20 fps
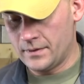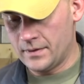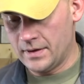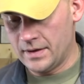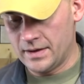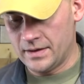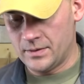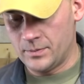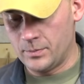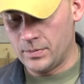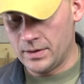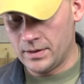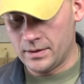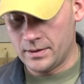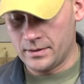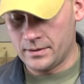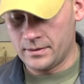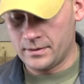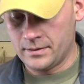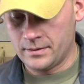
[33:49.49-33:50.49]
That's
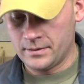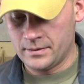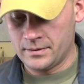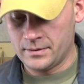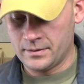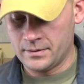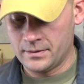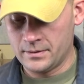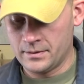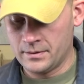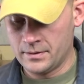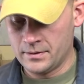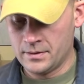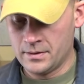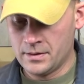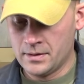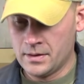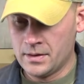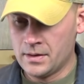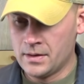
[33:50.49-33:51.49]
better.
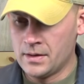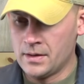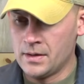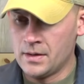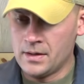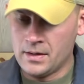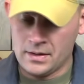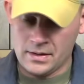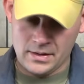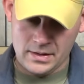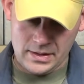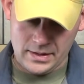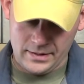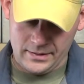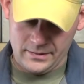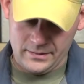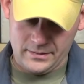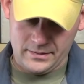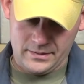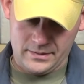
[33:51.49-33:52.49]
All
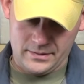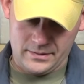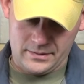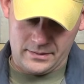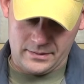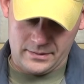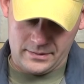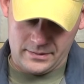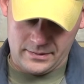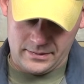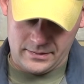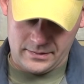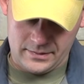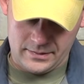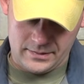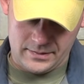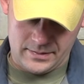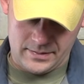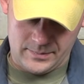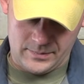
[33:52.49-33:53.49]
right,
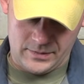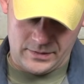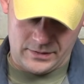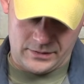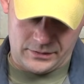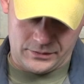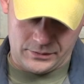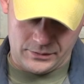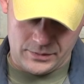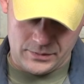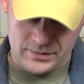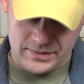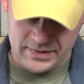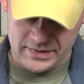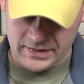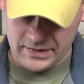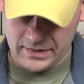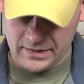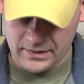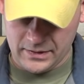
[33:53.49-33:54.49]
I'm gonna throw
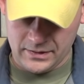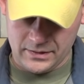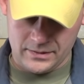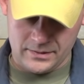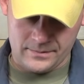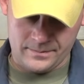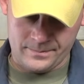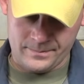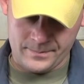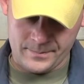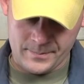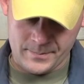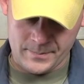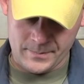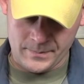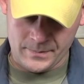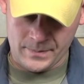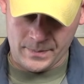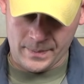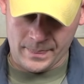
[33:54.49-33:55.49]
this in here.
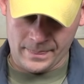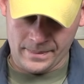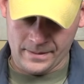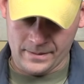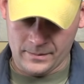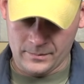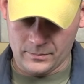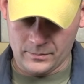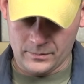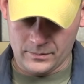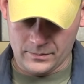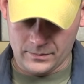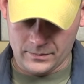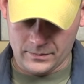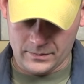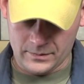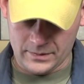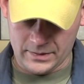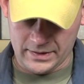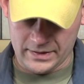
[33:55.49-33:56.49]

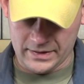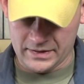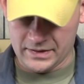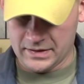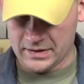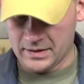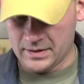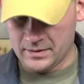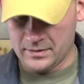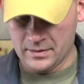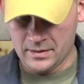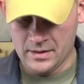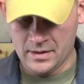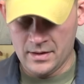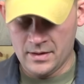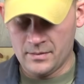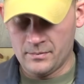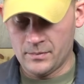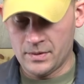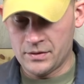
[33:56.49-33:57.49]
Like I said,
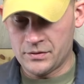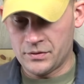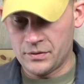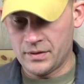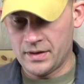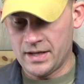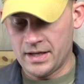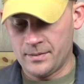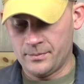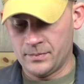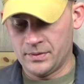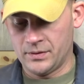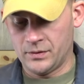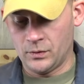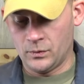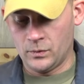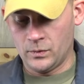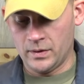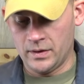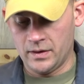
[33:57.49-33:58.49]
measure it out
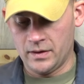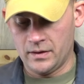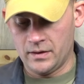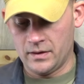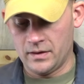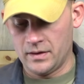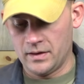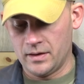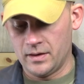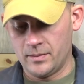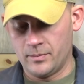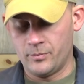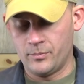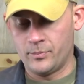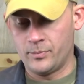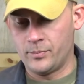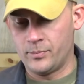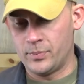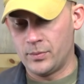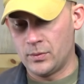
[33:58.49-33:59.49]
between the
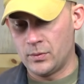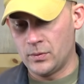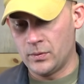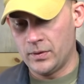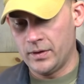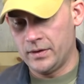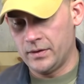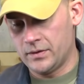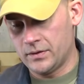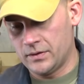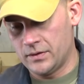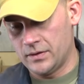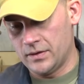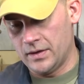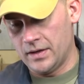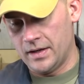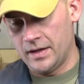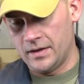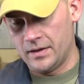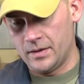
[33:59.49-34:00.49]
point
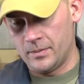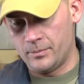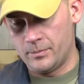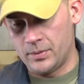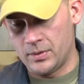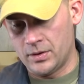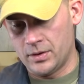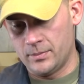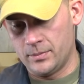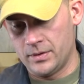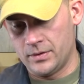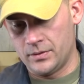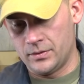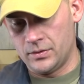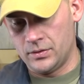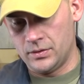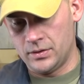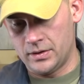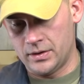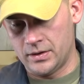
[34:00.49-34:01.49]
and the barb of the
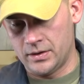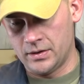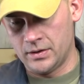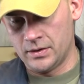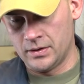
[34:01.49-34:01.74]
hook,